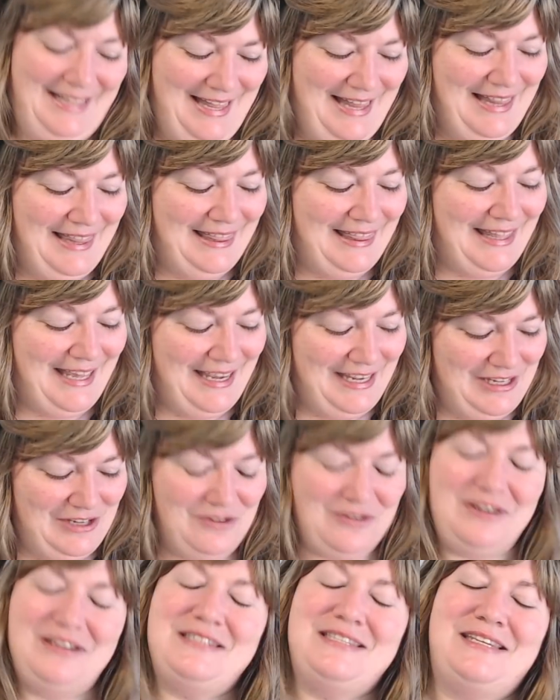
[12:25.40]
thank you,
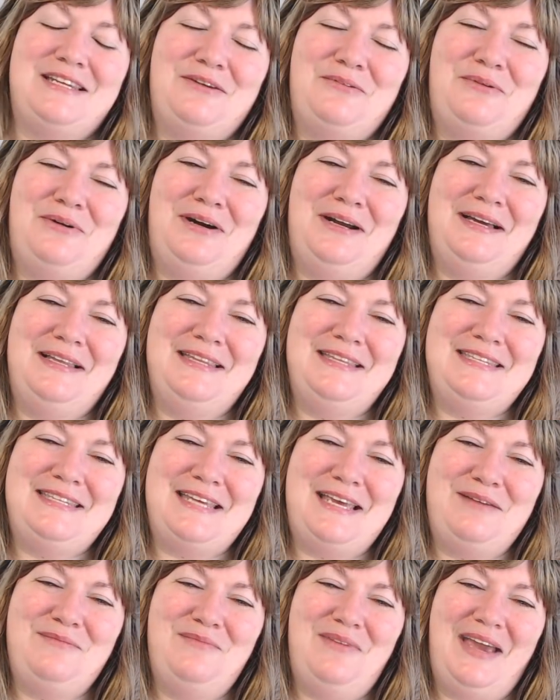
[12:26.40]
Kristen. We're on the
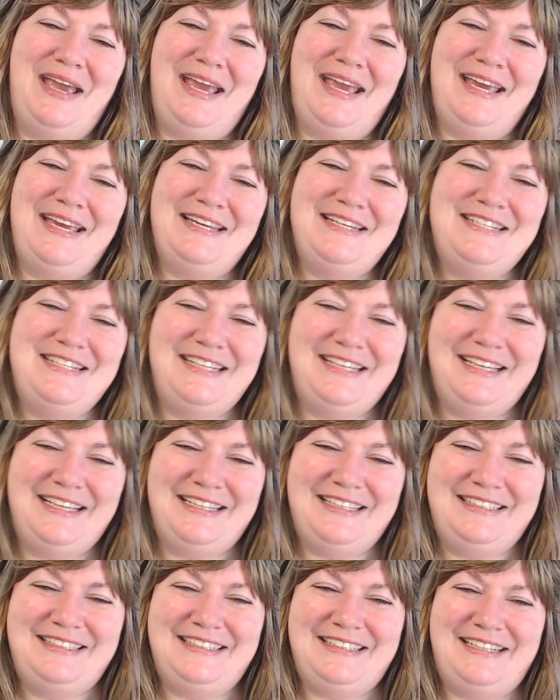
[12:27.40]
same page,
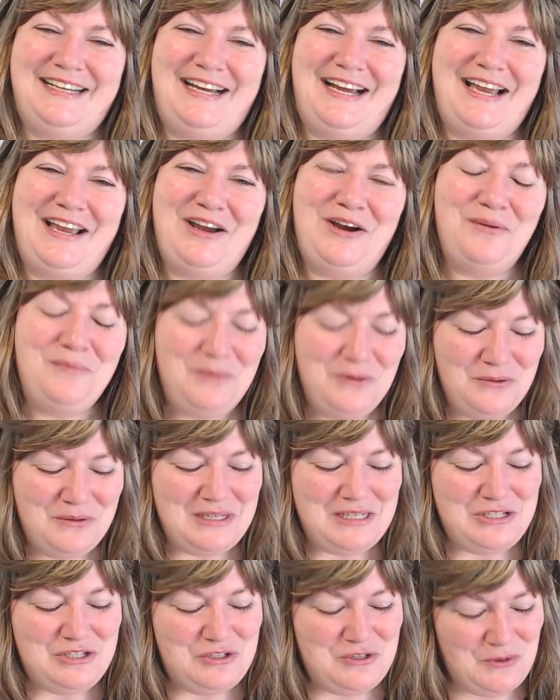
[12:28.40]
and I hope you
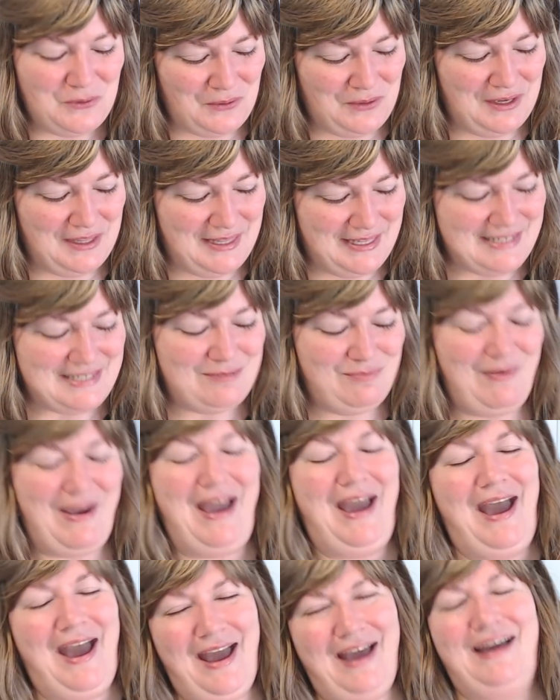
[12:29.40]
enjoy this
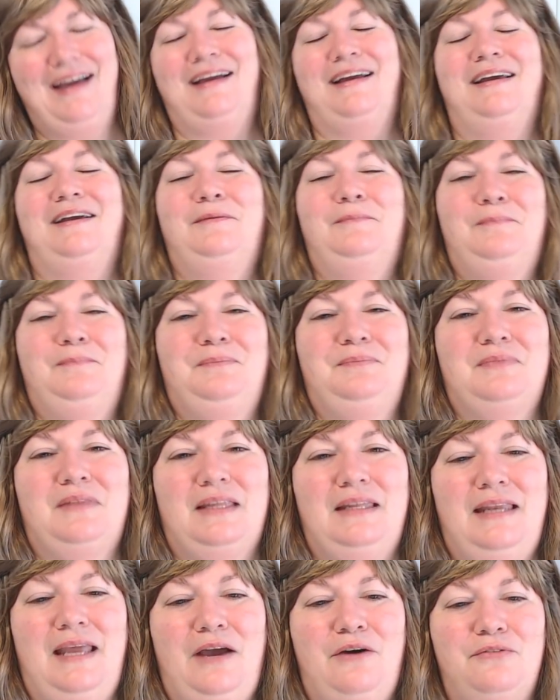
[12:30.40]
pack.
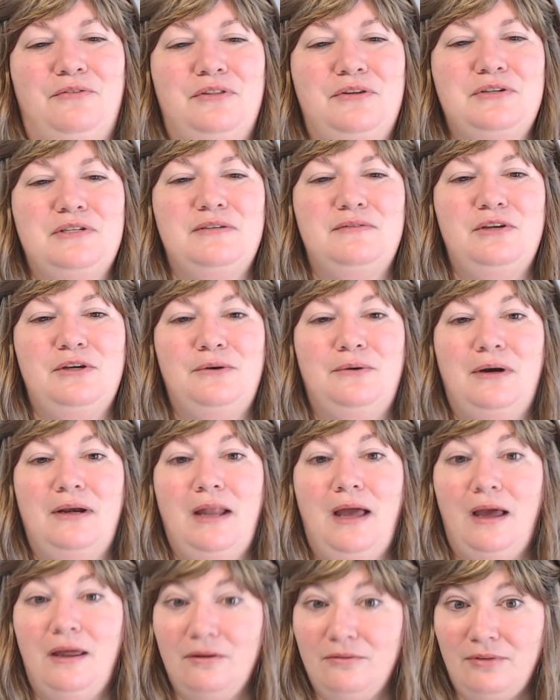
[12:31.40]
Now, for those of you who are
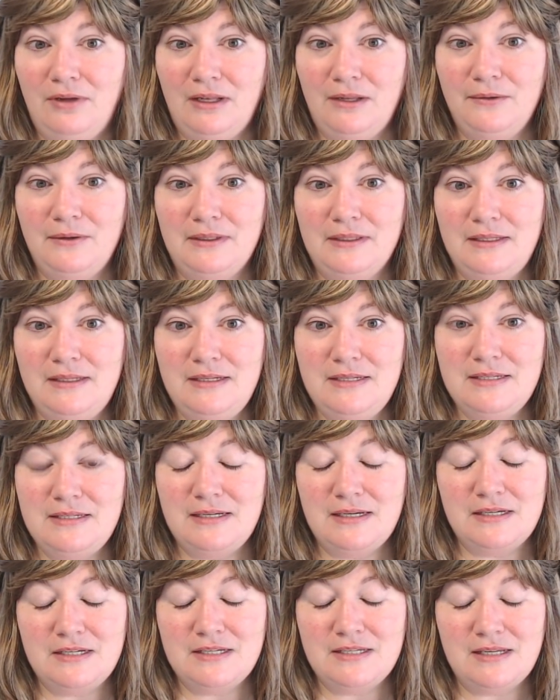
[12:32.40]
not following Lindy
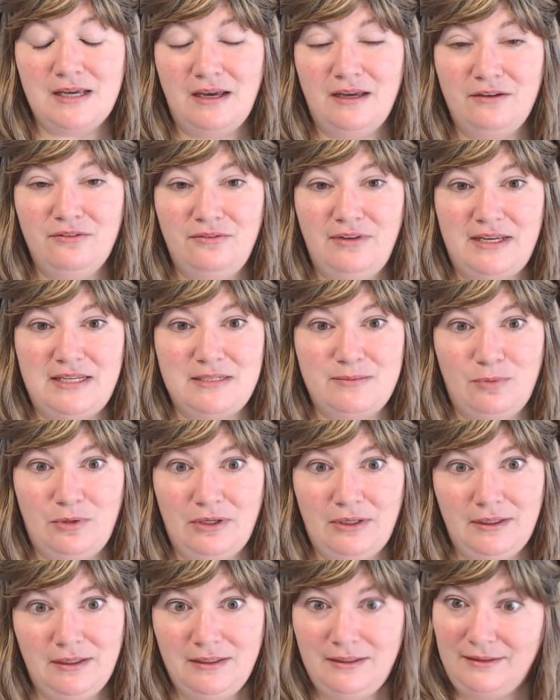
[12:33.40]
Stitches on
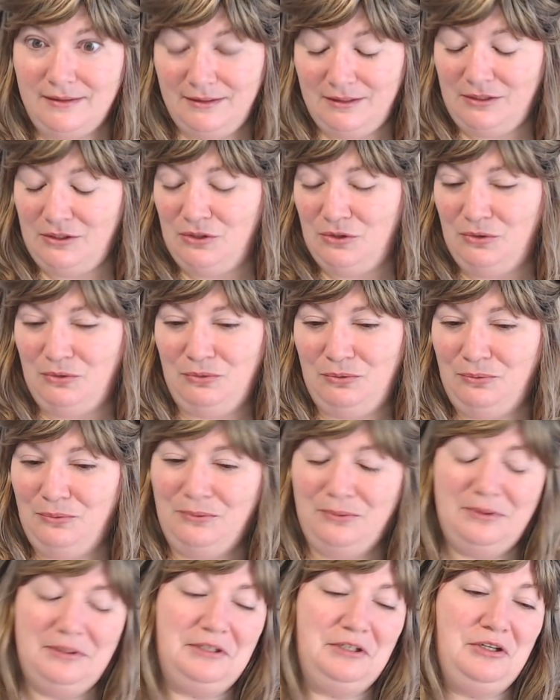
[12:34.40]
Facebook, you
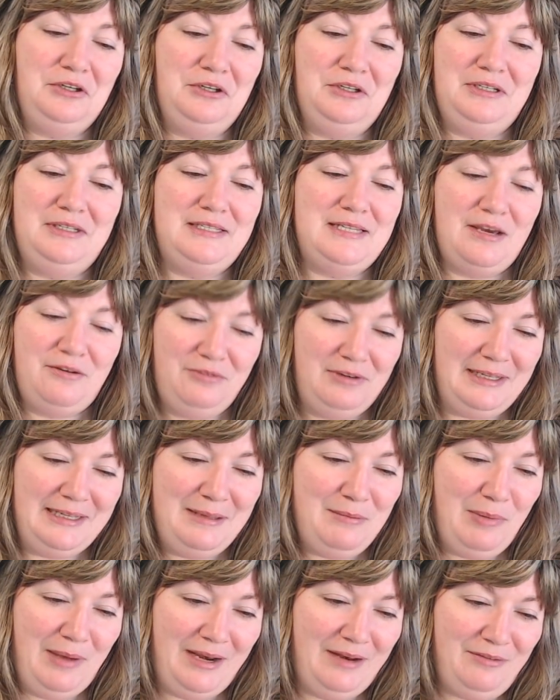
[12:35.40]
could
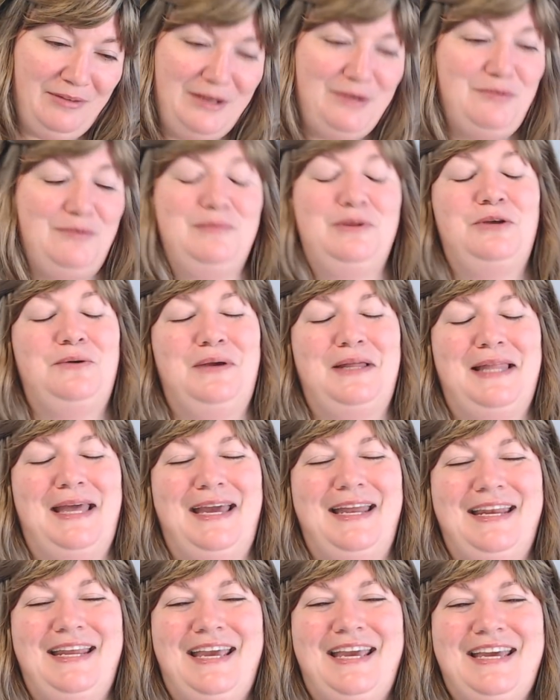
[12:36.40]
definitely benefit from doing
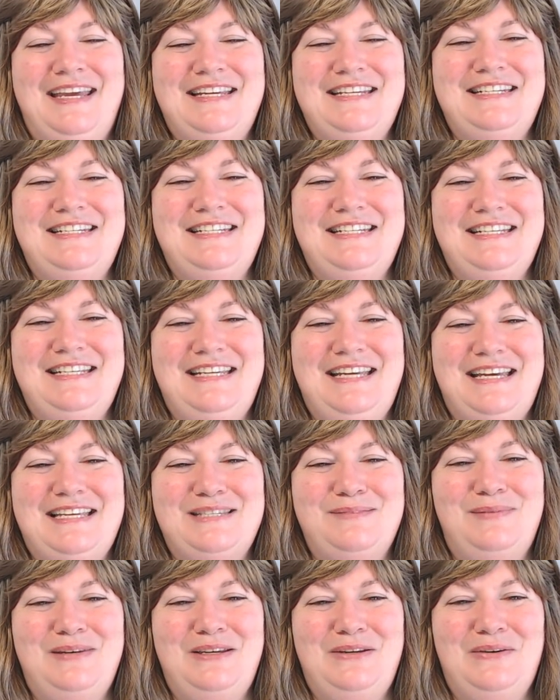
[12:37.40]
that. She
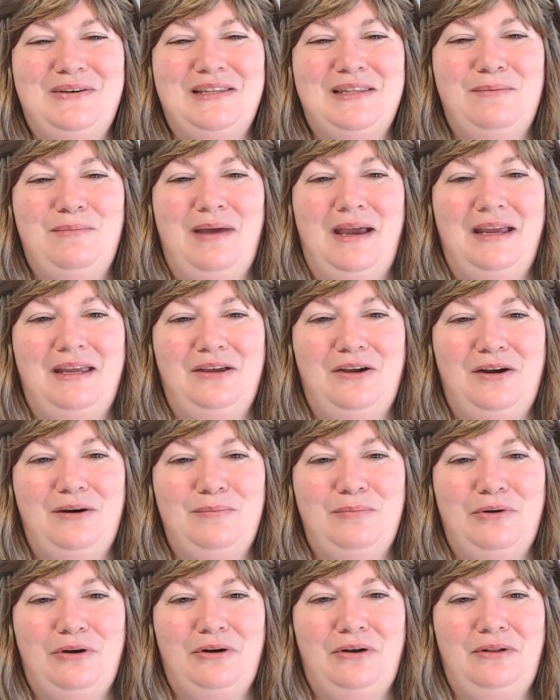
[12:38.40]
has been doing the backyard
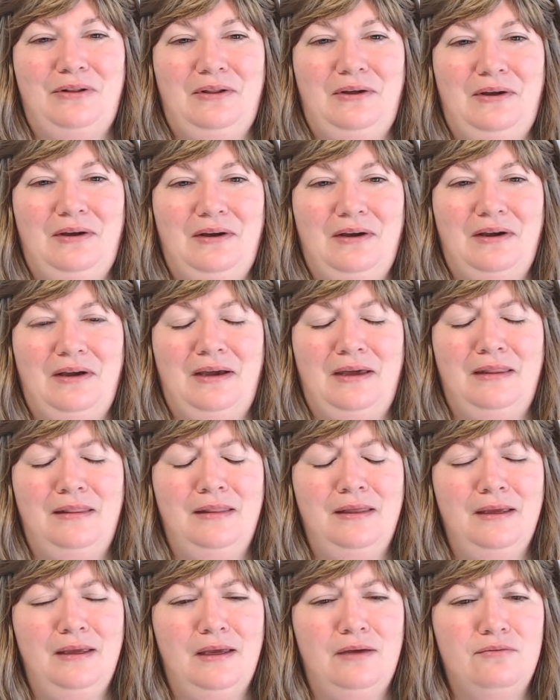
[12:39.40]
bird along, I
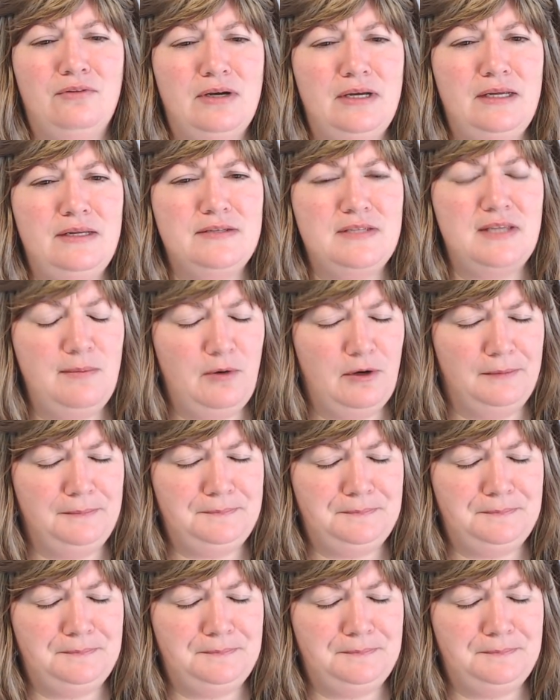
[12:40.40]
think, every summer,